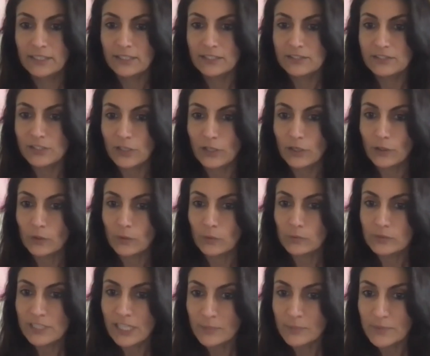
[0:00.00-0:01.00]

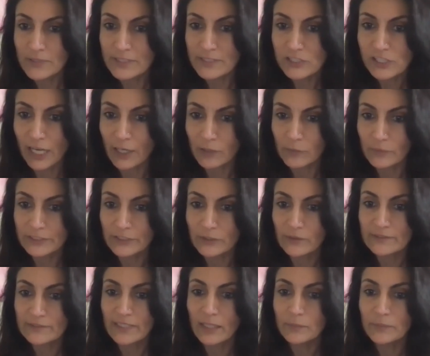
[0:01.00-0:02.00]
So type in the chat window
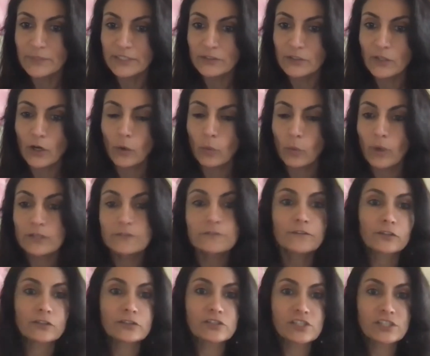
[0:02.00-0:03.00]
and let me know what
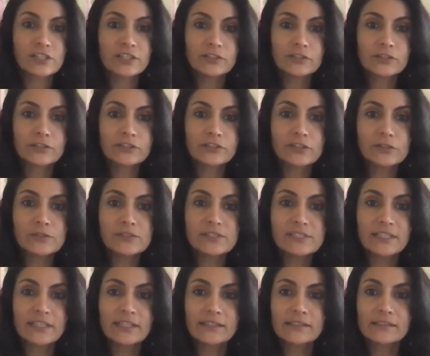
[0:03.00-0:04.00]
version you're
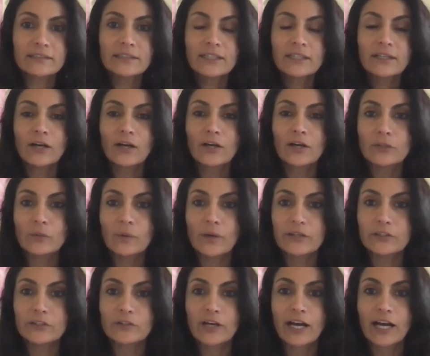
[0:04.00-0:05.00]
using. Are you
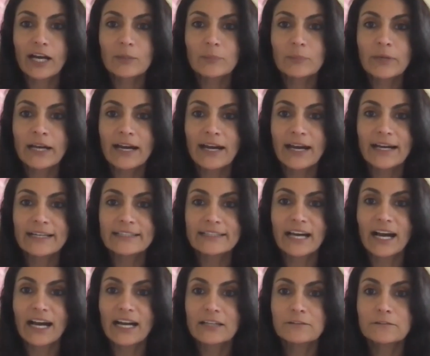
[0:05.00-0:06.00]
on your iPad,
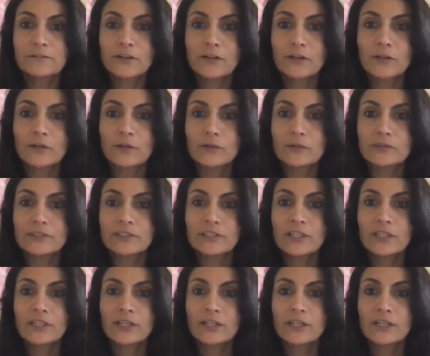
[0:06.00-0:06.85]
iPhone?